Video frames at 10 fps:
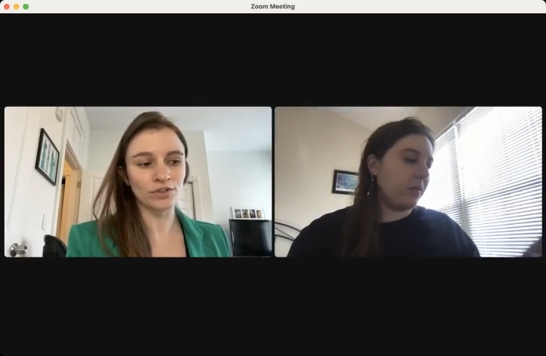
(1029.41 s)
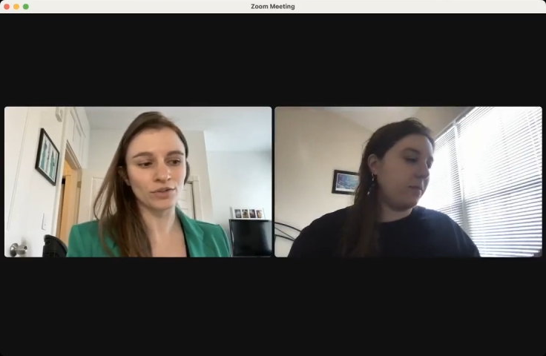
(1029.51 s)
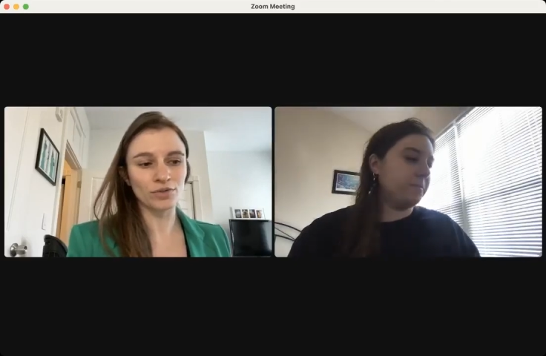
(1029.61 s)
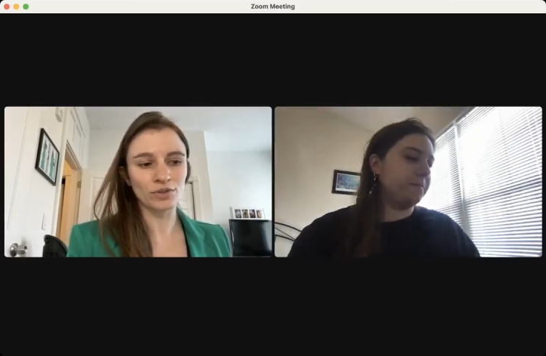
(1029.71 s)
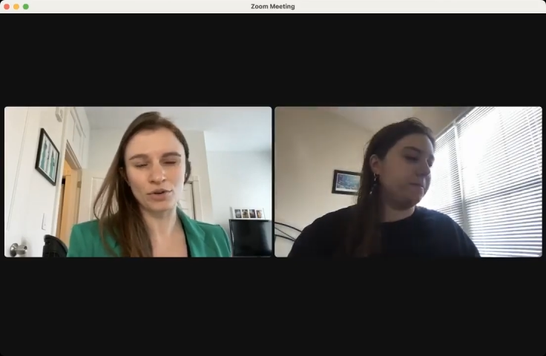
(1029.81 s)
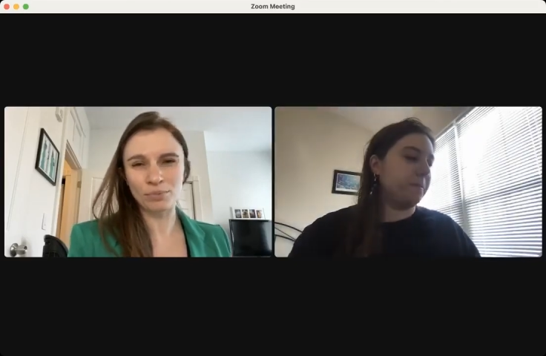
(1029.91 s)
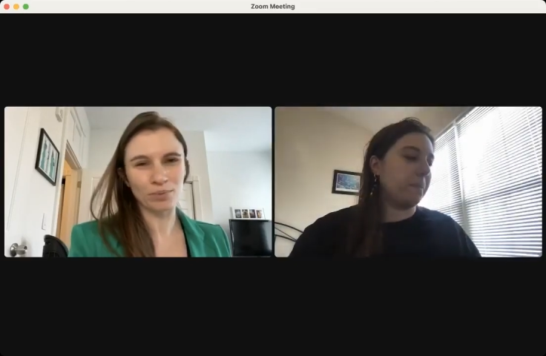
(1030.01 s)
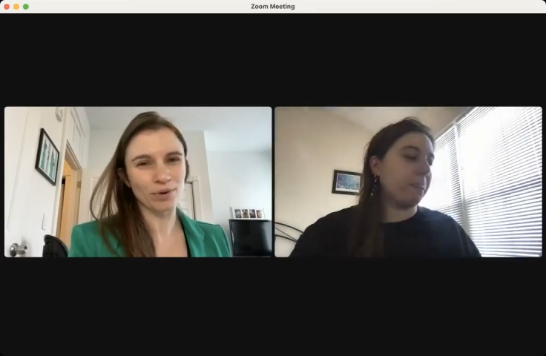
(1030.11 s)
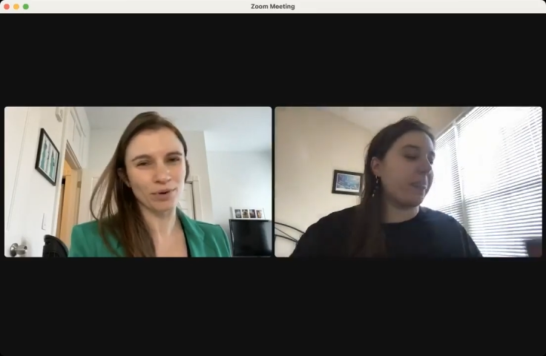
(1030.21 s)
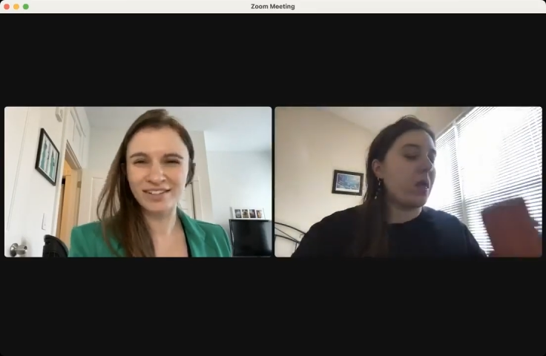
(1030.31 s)
Speaker 1: you, you don't
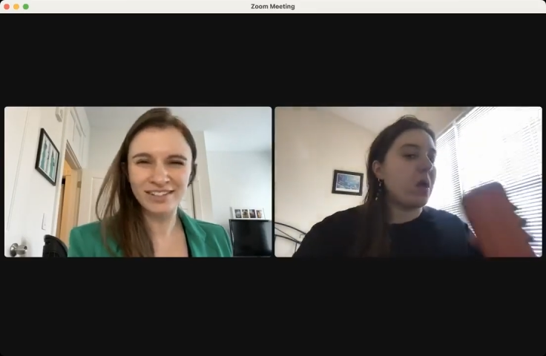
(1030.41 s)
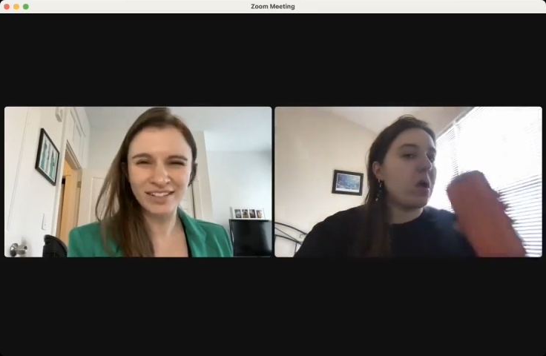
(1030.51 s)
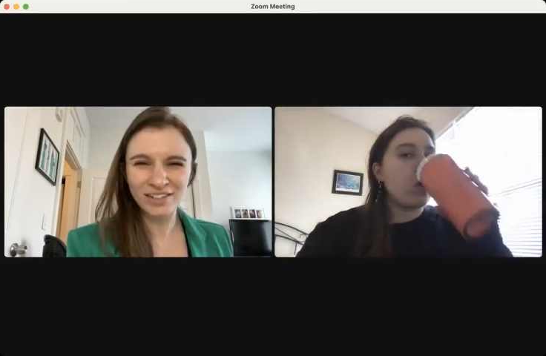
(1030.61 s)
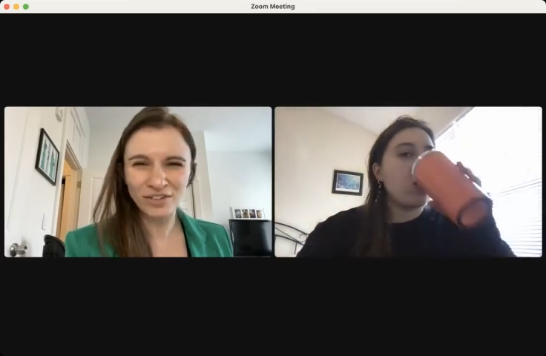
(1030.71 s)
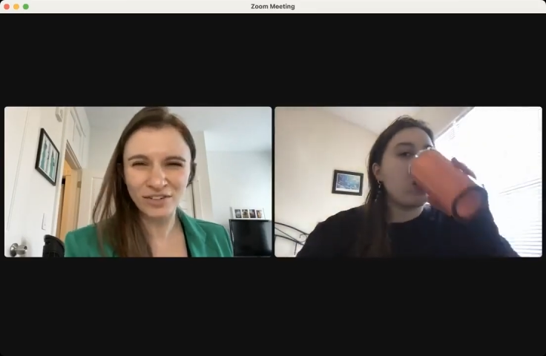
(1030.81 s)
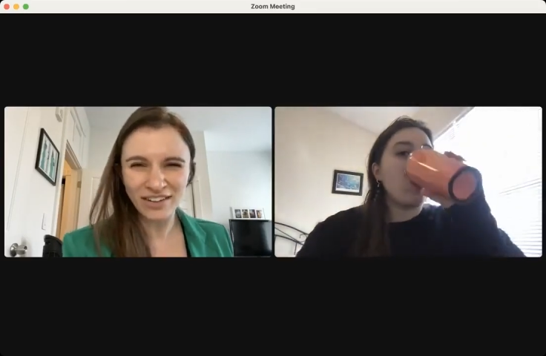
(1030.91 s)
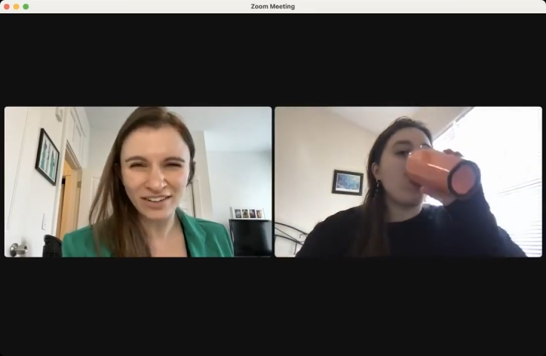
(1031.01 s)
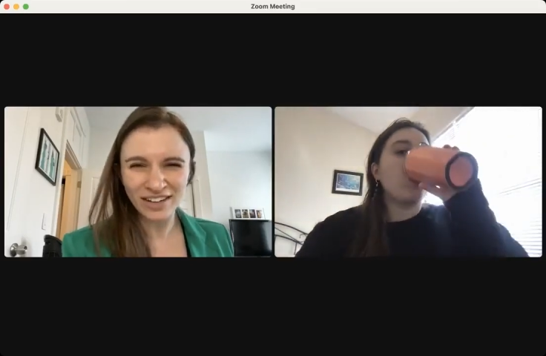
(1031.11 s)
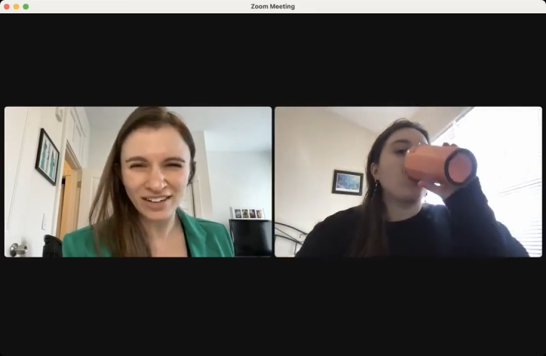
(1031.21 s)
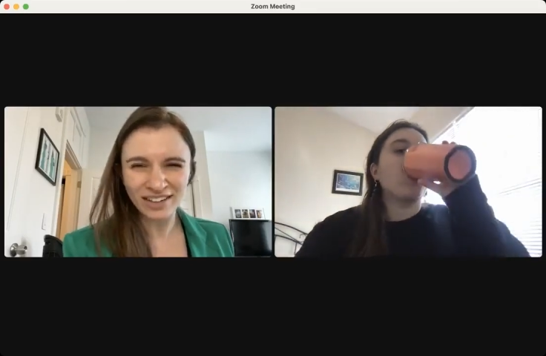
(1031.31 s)
practice things
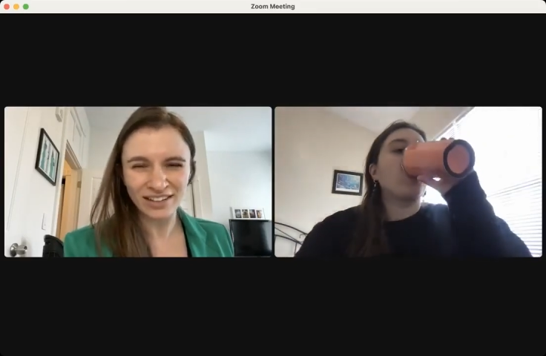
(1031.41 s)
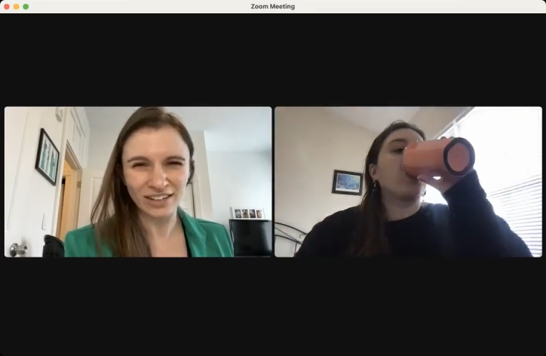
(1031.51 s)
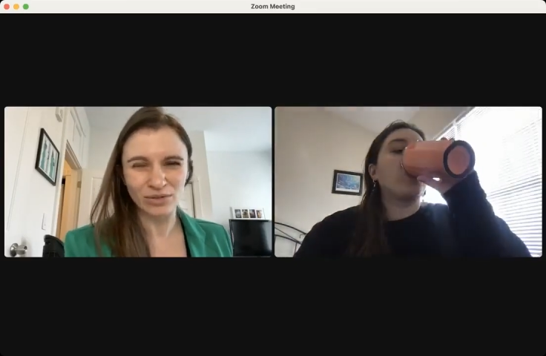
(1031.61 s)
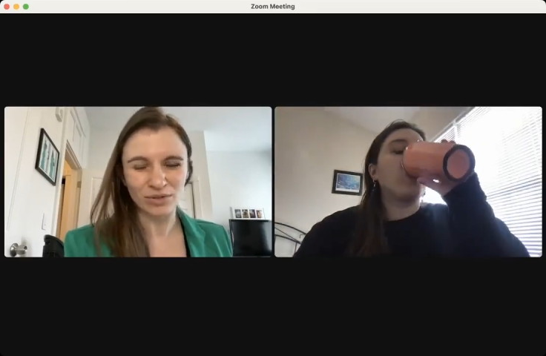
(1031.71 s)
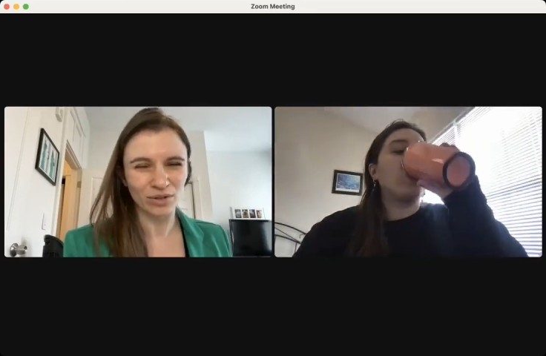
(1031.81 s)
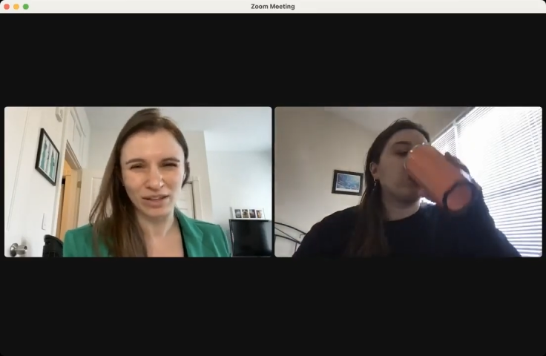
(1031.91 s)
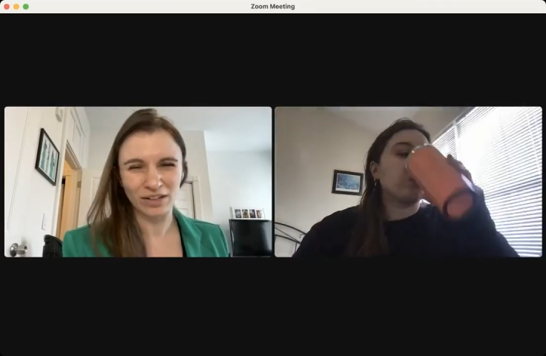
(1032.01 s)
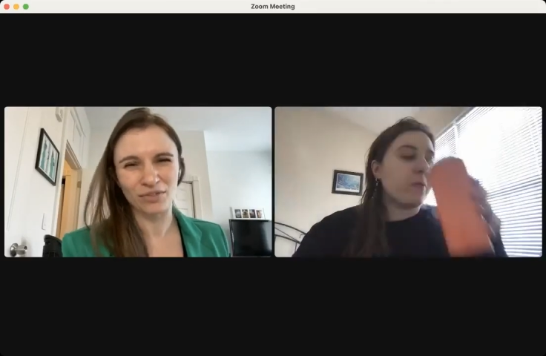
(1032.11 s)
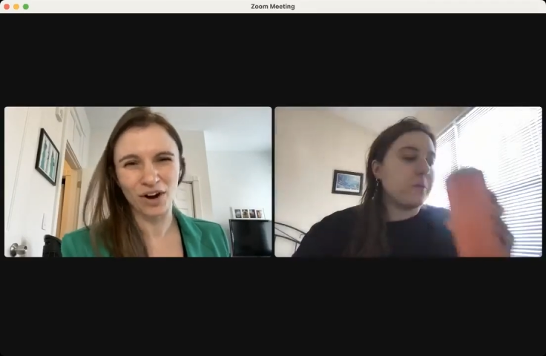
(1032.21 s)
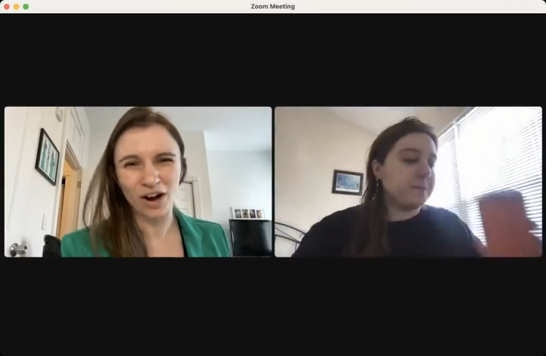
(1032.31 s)
correctly like you do
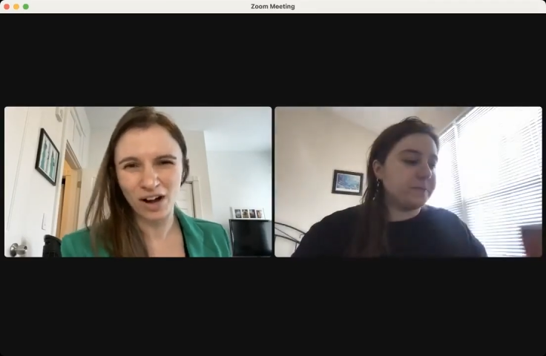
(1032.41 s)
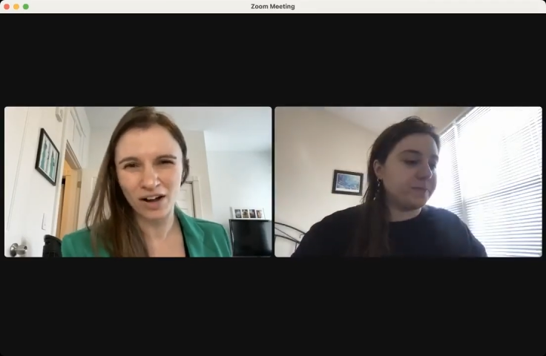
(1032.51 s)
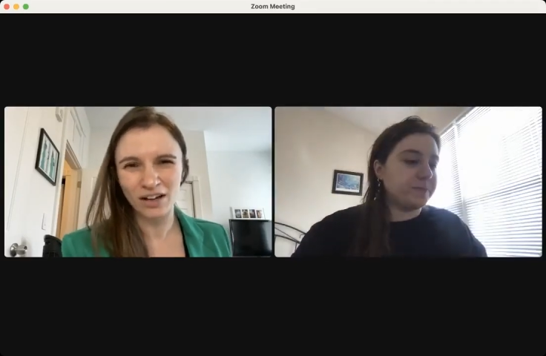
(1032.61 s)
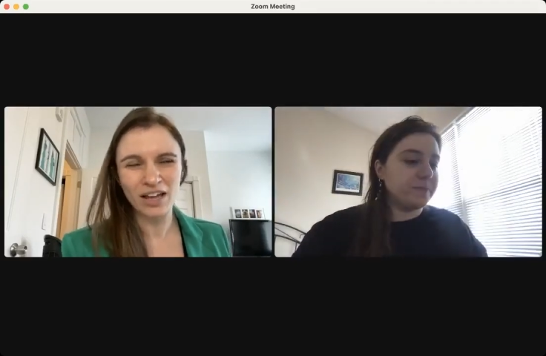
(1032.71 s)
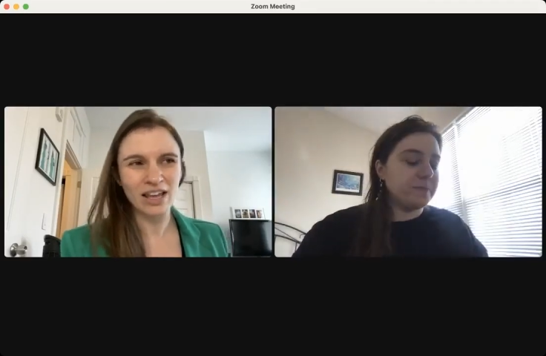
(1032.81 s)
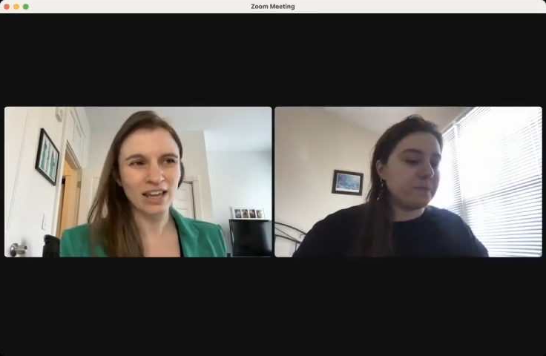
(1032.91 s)
things wrong